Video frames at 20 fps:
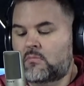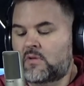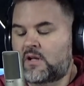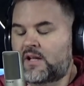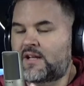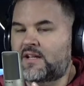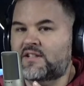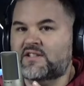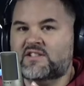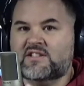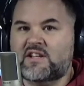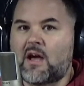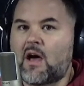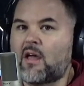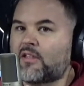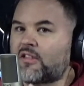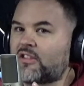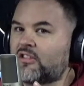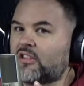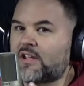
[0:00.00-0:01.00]
It is
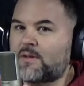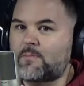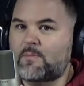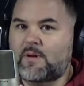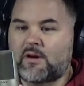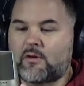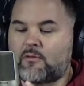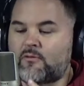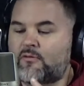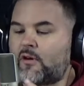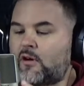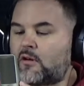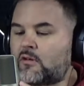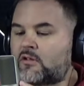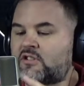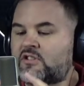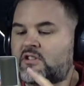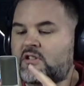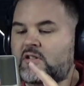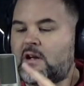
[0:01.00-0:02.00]
solidly built,
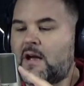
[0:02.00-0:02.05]
folks.